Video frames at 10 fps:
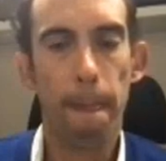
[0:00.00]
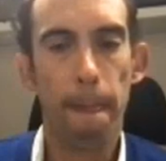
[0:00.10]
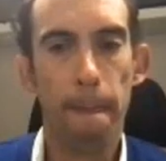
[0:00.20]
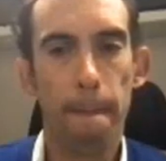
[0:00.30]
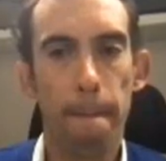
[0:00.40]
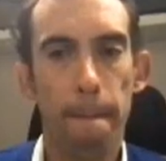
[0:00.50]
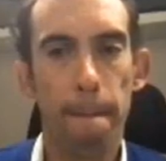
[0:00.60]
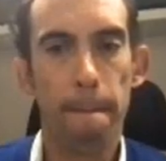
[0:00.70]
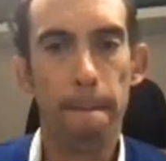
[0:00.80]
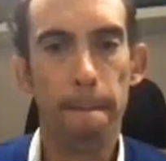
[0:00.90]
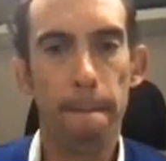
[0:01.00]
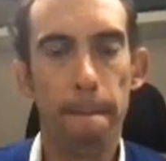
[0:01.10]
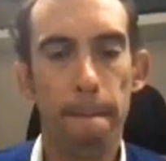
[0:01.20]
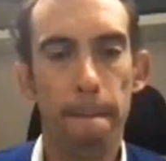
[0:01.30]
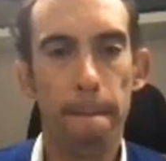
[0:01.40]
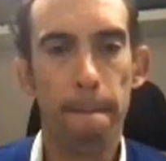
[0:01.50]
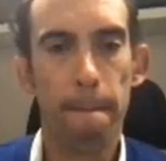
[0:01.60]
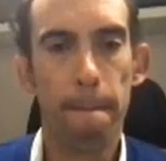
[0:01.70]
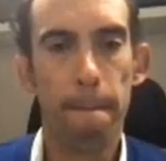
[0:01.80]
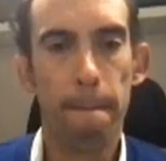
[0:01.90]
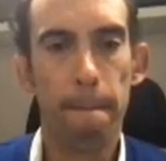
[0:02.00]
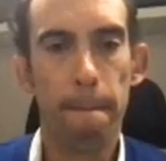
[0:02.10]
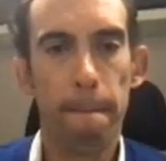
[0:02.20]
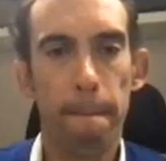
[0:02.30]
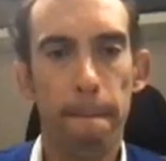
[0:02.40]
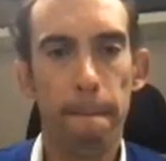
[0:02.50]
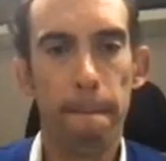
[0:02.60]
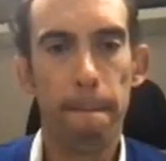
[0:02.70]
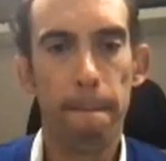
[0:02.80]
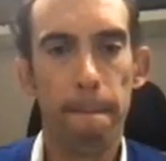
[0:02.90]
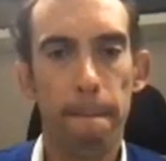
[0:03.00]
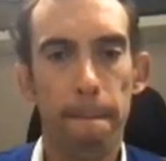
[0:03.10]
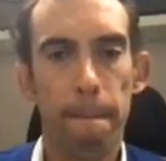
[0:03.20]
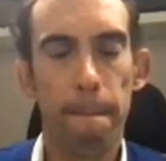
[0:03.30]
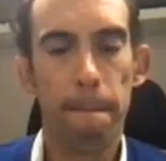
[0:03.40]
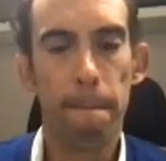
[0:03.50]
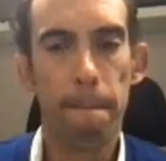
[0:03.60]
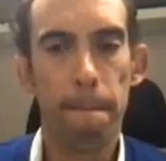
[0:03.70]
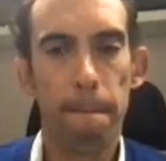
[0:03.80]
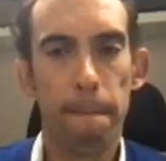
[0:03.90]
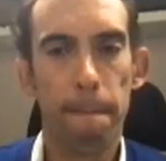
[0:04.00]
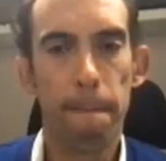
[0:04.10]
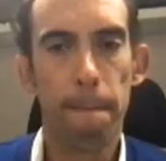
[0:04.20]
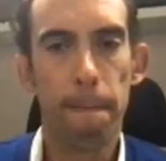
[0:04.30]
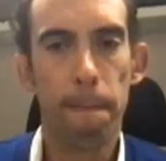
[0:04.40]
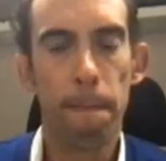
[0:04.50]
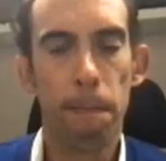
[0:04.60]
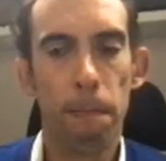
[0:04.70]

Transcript: [no speech]